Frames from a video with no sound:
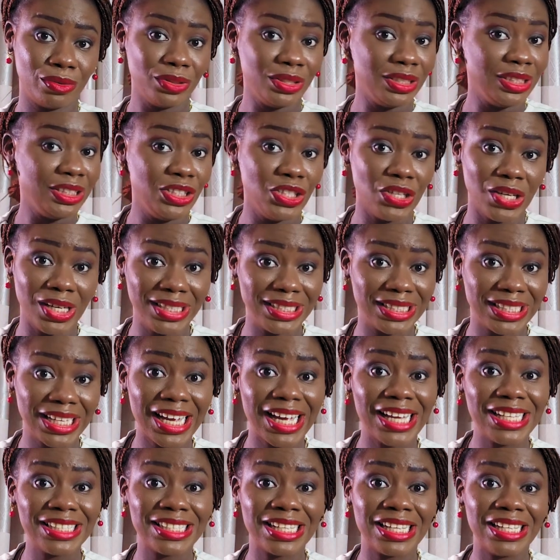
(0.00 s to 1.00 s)
your
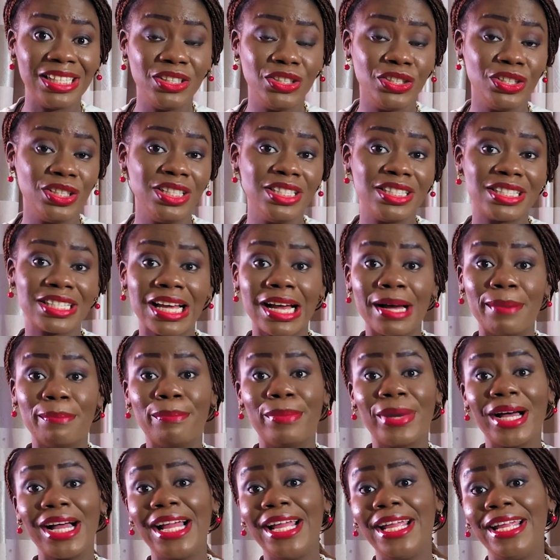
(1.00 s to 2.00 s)
entire 10 units and
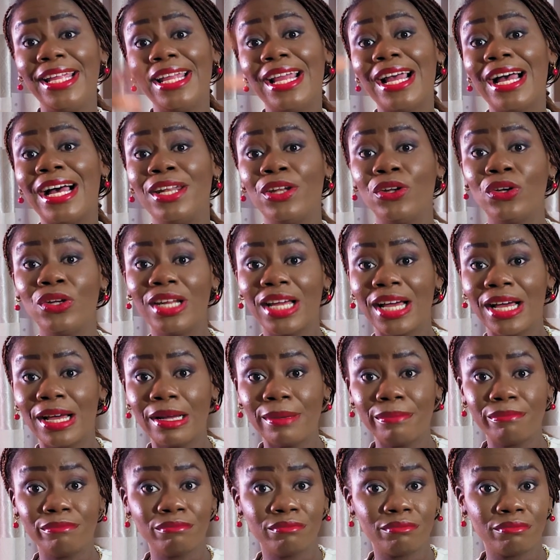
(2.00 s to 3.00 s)
buy another
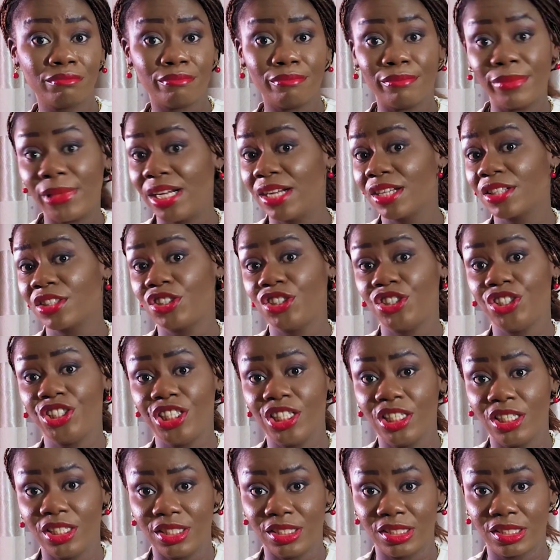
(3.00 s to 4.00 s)
bank's
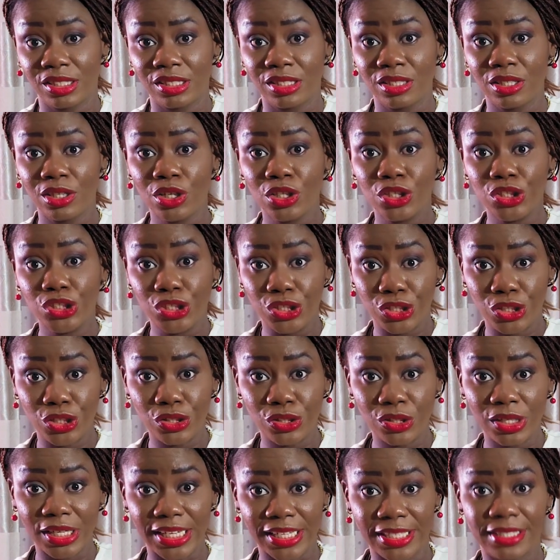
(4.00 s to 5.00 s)
shares. Do
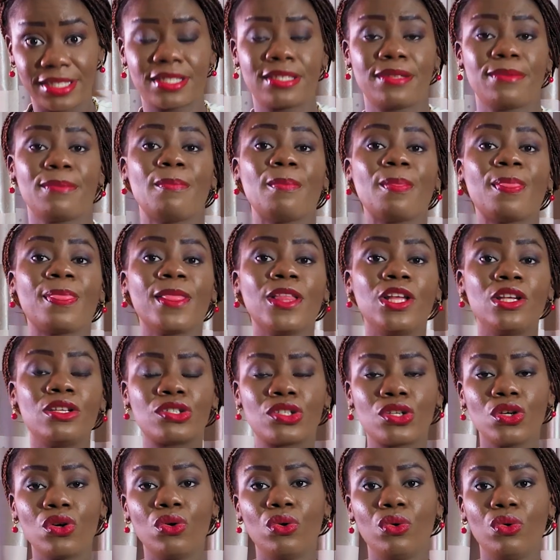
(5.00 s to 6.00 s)
you get?
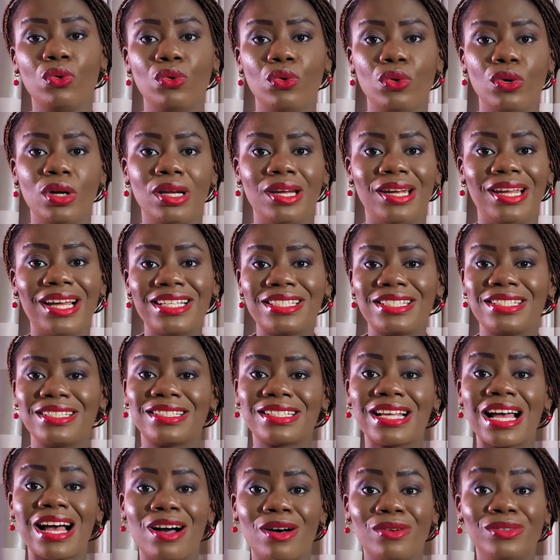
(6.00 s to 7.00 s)
So that is
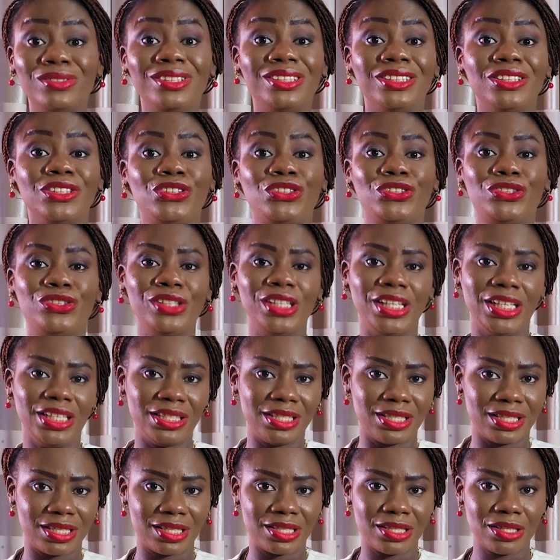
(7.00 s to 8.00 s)
how the
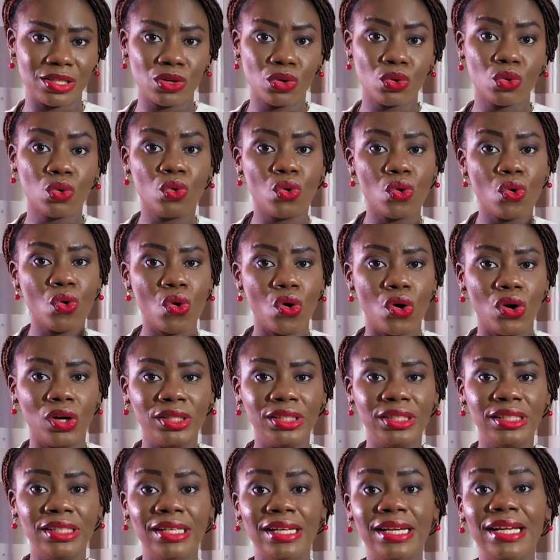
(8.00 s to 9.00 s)
trades go
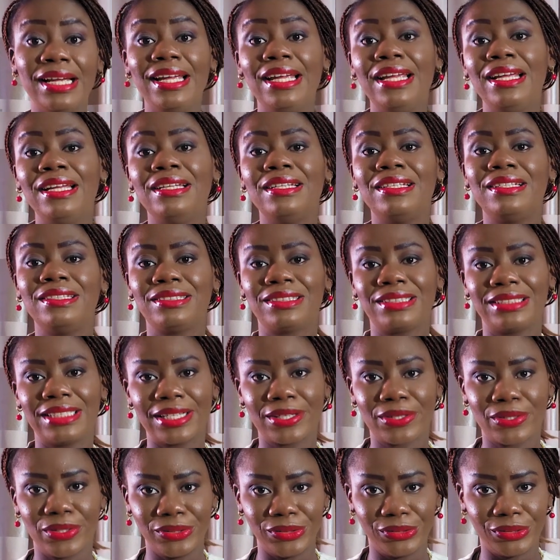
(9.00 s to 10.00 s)
on in the
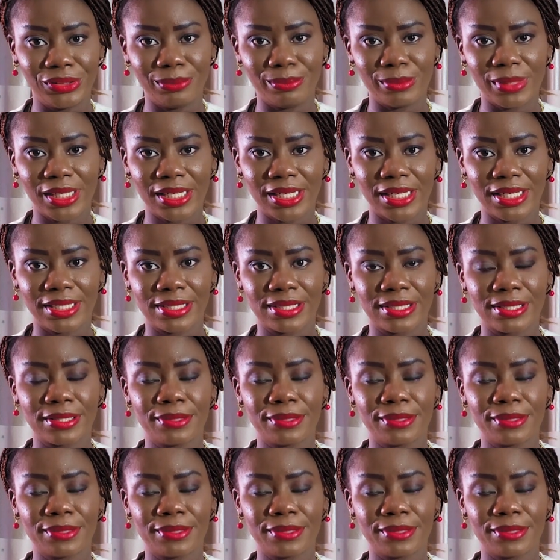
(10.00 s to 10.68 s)
secondary market.